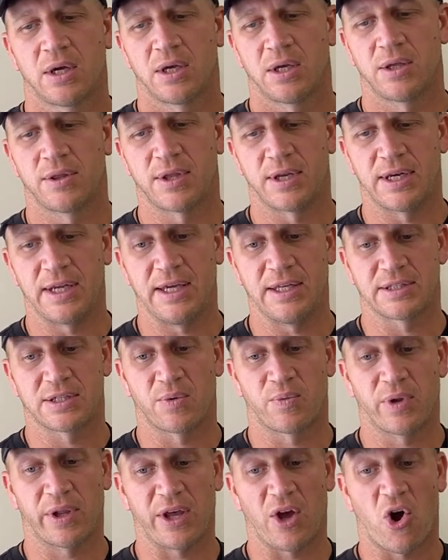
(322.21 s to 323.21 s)
the need to
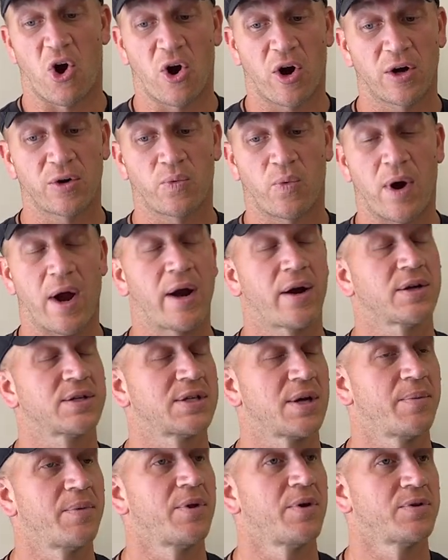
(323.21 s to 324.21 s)
really hardwire
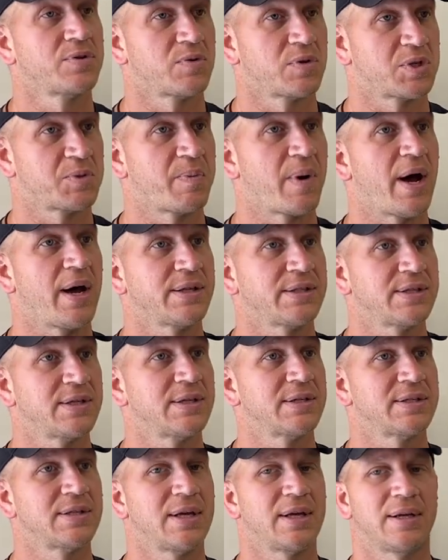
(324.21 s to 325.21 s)
some of those
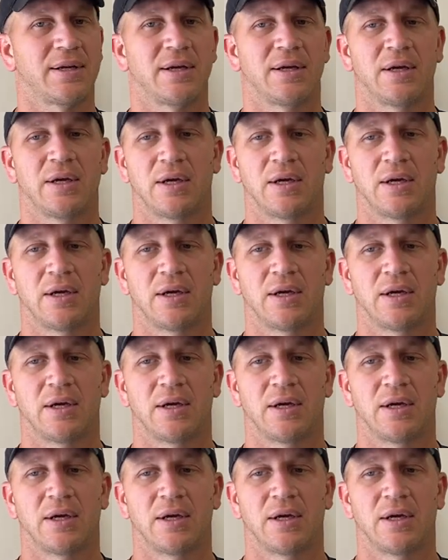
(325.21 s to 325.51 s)
responses that